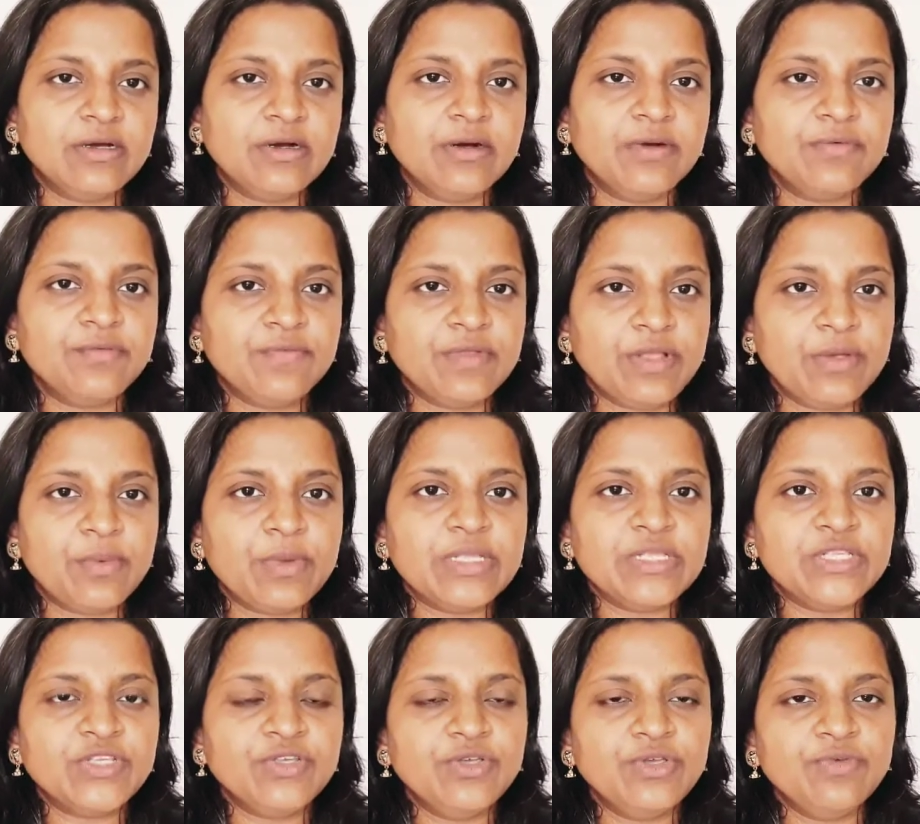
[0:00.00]
the
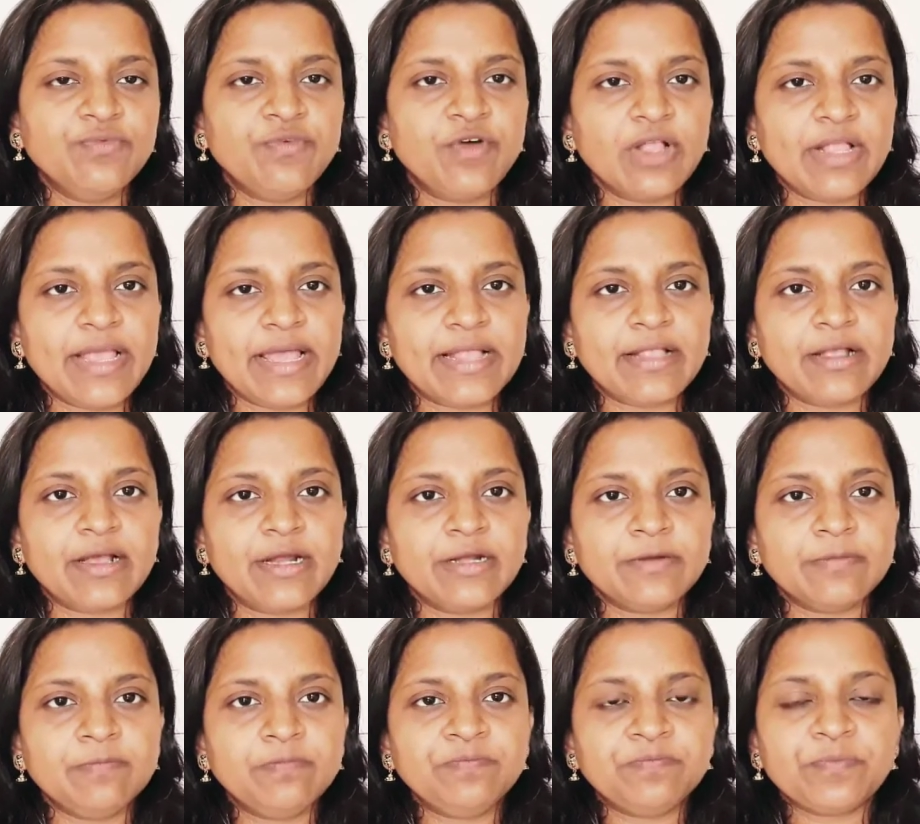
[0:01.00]
frequency for haircut.